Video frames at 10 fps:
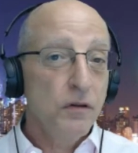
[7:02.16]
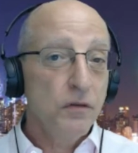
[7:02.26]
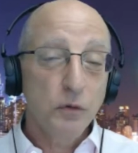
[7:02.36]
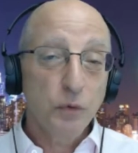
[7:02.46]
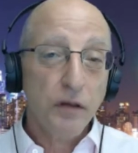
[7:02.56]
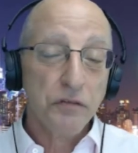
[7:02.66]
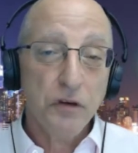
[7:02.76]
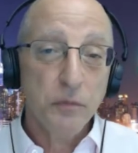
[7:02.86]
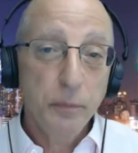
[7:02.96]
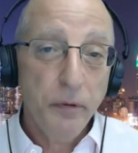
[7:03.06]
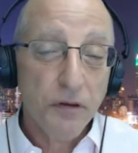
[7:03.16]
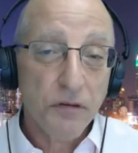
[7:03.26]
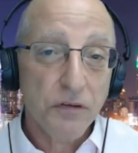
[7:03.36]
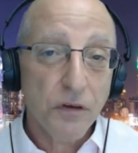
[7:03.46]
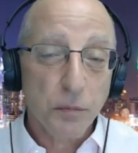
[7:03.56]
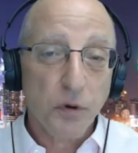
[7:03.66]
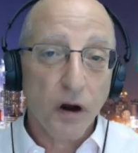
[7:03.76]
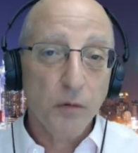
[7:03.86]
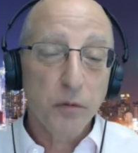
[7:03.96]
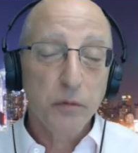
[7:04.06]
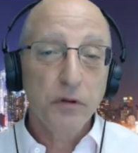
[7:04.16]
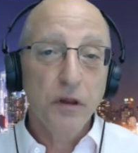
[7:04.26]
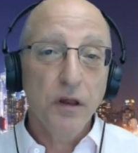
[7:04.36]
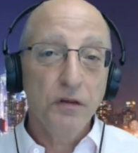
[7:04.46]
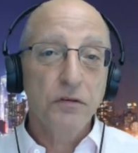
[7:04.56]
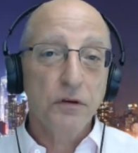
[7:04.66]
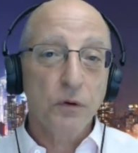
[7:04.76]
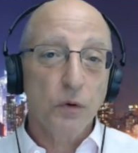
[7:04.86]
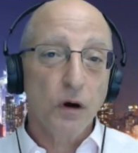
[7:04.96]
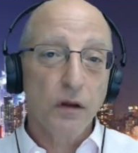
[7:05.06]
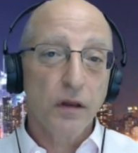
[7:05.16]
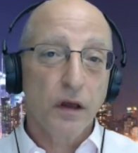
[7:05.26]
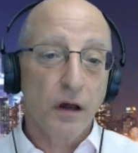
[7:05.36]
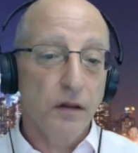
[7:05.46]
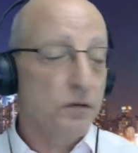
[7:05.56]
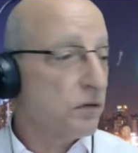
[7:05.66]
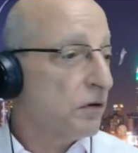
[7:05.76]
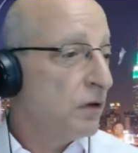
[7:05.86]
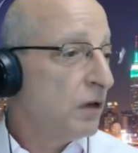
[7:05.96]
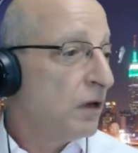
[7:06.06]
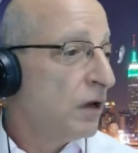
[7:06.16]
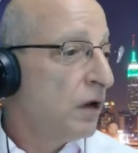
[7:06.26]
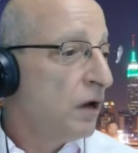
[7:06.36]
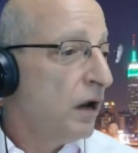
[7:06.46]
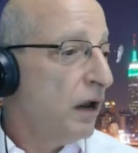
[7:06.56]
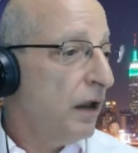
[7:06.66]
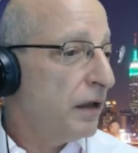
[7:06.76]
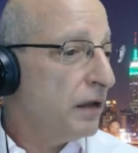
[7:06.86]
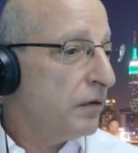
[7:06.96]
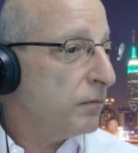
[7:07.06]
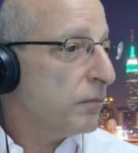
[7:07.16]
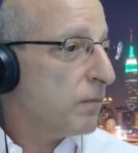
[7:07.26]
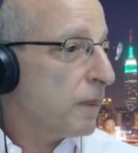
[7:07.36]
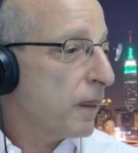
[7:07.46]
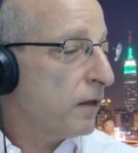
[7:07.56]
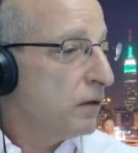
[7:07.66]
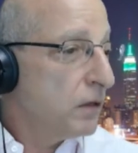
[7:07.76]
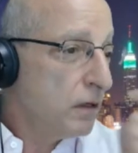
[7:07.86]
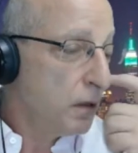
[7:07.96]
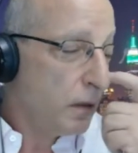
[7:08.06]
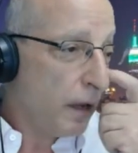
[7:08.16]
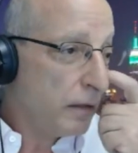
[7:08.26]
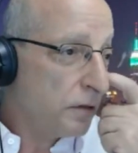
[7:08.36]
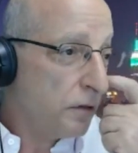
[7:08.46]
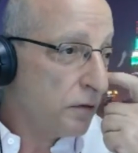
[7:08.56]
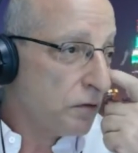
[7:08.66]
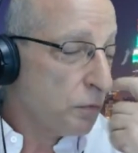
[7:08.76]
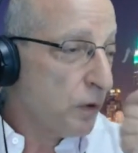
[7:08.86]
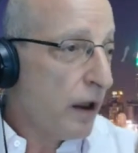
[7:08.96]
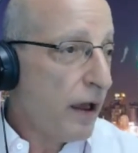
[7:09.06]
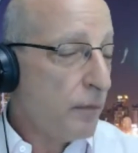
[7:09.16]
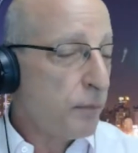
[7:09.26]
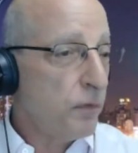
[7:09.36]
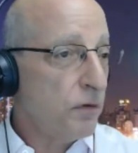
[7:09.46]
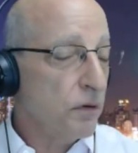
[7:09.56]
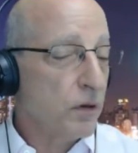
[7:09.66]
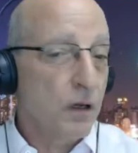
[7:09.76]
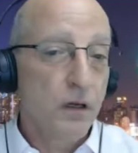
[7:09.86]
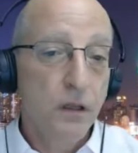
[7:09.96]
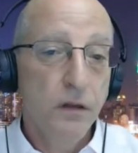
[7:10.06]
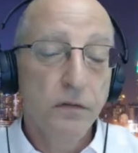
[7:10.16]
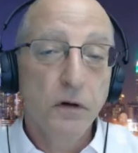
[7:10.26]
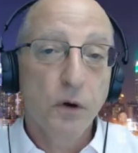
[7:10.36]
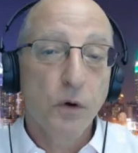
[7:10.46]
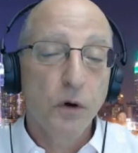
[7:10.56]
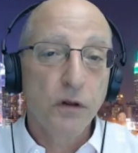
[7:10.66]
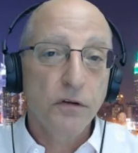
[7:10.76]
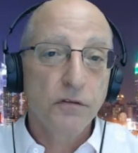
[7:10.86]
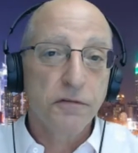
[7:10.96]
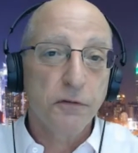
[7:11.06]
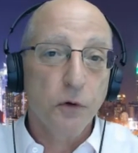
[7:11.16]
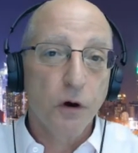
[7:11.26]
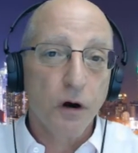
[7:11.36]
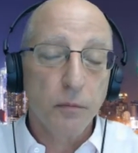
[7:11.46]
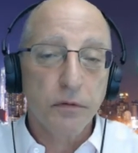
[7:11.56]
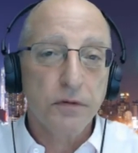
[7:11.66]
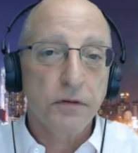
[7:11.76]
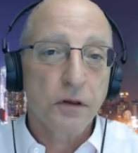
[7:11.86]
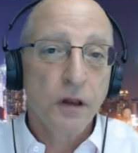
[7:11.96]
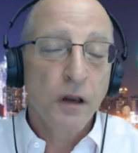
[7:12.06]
the rest of your business probably isn't organized. And this is what happens, even according to Forbes.